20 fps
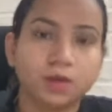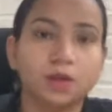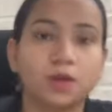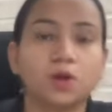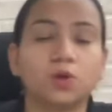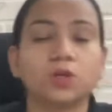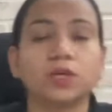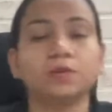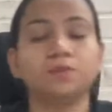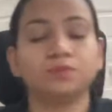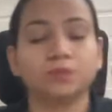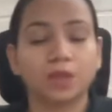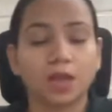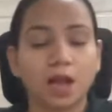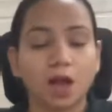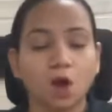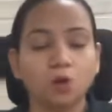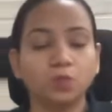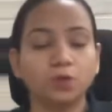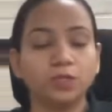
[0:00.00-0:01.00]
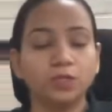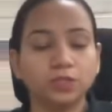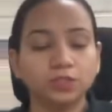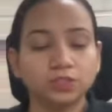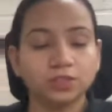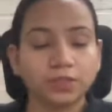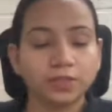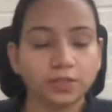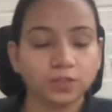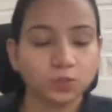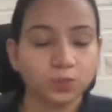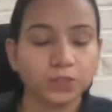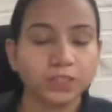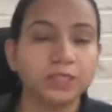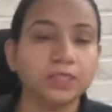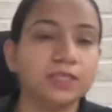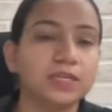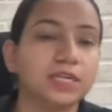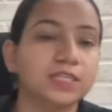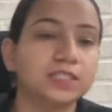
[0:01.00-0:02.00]
Okay, how we can relate with
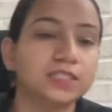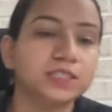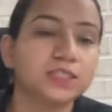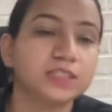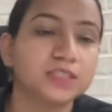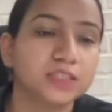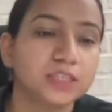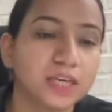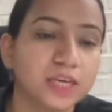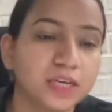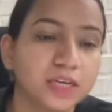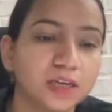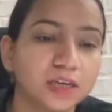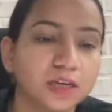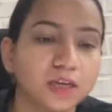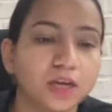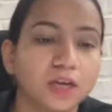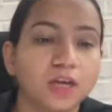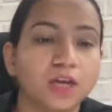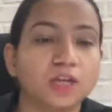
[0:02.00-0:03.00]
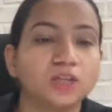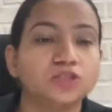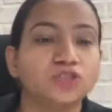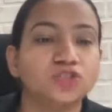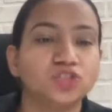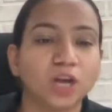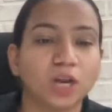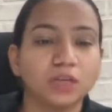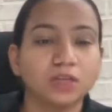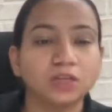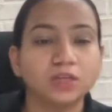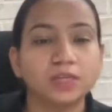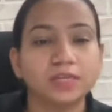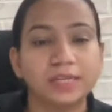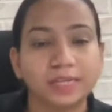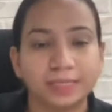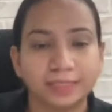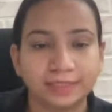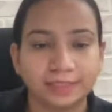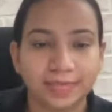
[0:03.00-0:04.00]
it? Let's just take a general
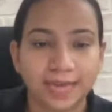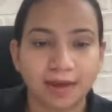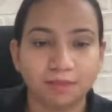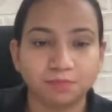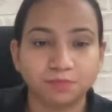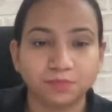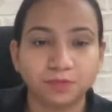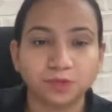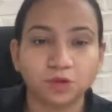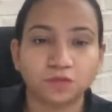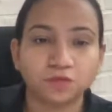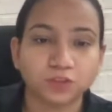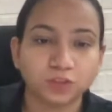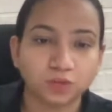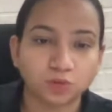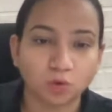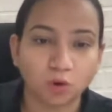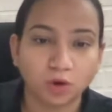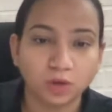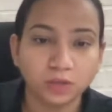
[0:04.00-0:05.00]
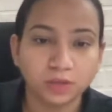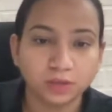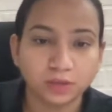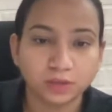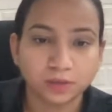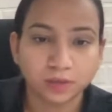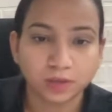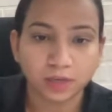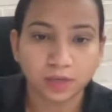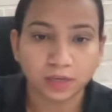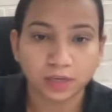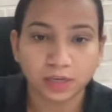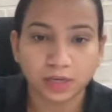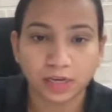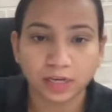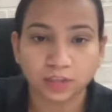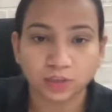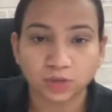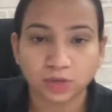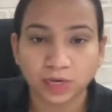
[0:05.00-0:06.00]
example of a salt, an
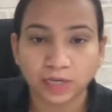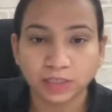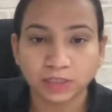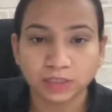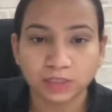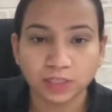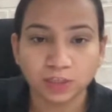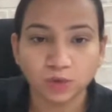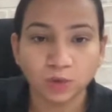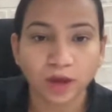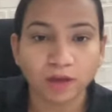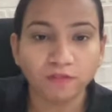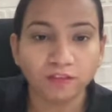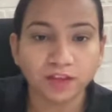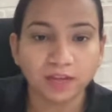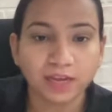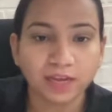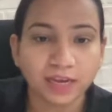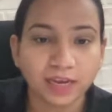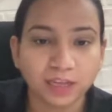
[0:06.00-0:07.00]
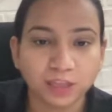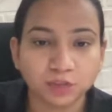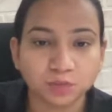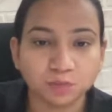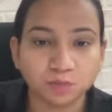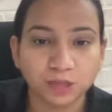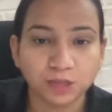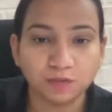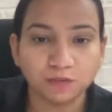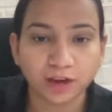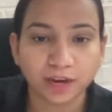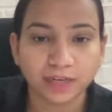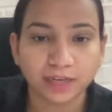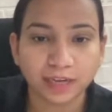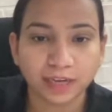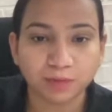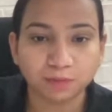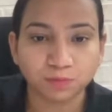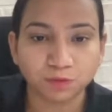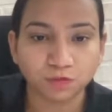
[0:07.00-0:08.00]
electrolyte. Say you have an AXBY
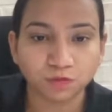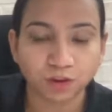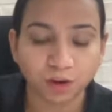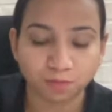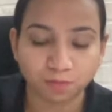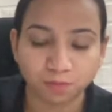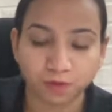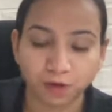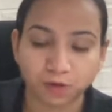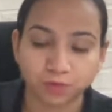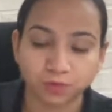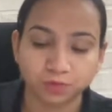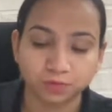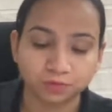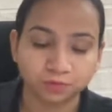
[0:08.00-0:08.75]
type of compound.